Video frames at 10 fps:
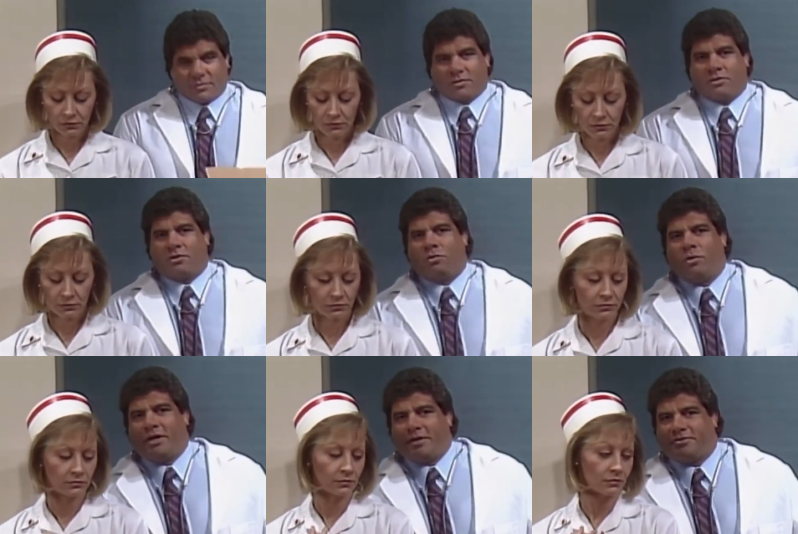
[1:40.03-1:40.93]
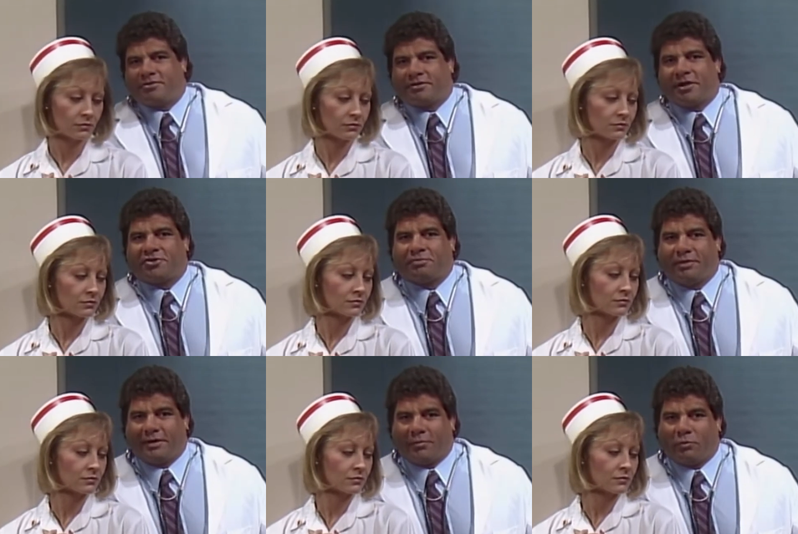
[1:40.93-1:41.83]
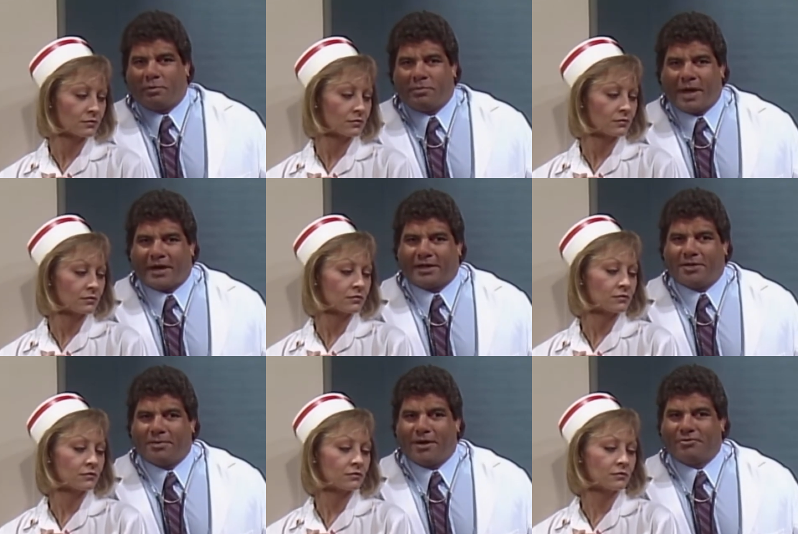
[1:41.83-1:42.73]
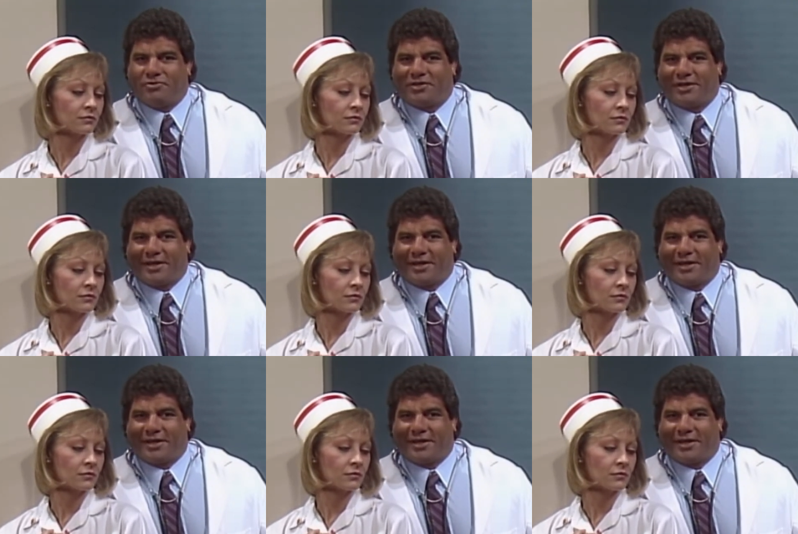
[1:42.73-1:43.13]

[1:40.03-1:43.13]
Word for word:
Speaker 1: Louise, kiss me, and we'll be back in the mountains again.